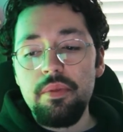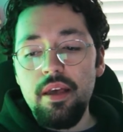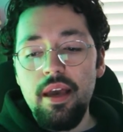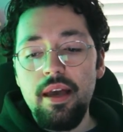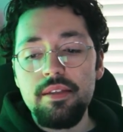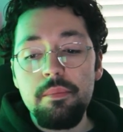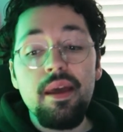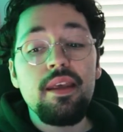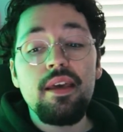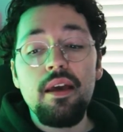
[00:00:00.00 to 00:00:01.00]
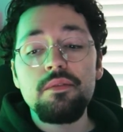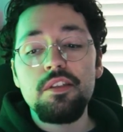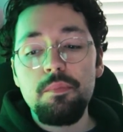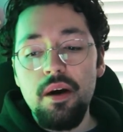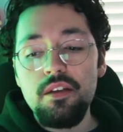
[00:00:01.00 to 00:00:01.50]
play as many games
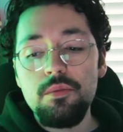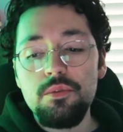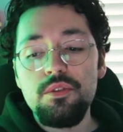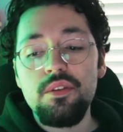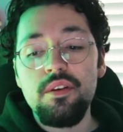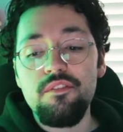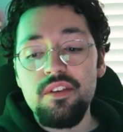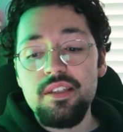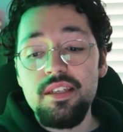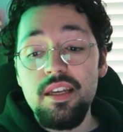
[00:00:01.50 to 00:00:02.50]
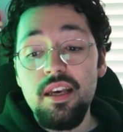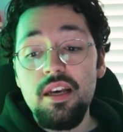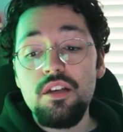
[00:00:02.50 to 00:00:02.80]
as possible during their visit